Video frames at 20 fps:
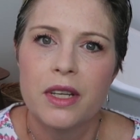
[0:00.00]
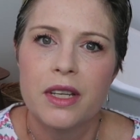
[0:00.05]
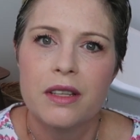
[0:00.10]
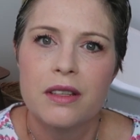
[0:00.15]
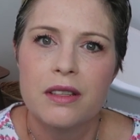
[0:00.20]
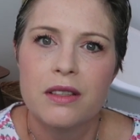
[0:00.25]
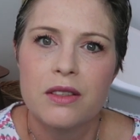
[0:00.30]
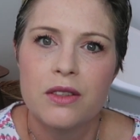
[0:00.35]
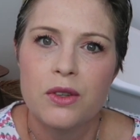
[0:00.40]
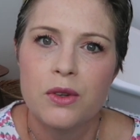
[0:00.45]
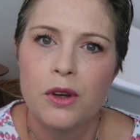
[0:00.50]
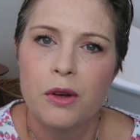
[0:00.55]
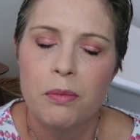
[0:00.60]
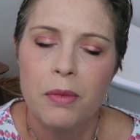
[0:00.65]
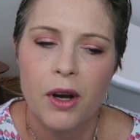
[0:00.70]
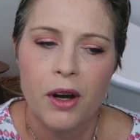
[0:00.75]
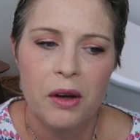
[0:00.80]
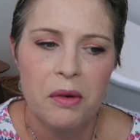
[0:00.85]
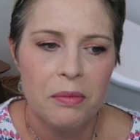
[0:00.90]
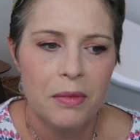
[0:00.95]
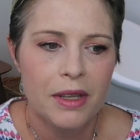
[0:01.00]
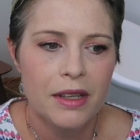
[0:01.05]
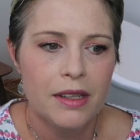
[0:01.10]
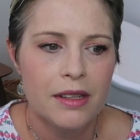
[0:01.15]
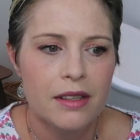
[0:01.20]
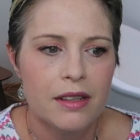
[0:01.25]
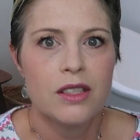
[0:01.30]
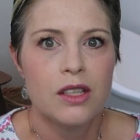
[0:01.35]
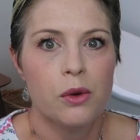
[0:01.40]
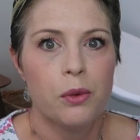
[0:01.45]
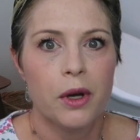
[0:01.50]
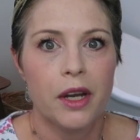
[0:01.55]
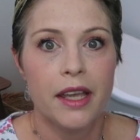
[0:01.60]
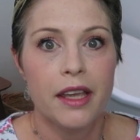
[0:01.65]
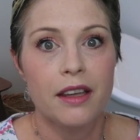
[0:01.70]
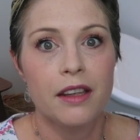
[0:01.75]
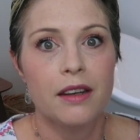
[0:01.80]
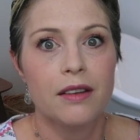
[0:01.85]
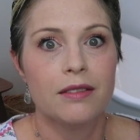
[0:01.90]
his new apartment. So we're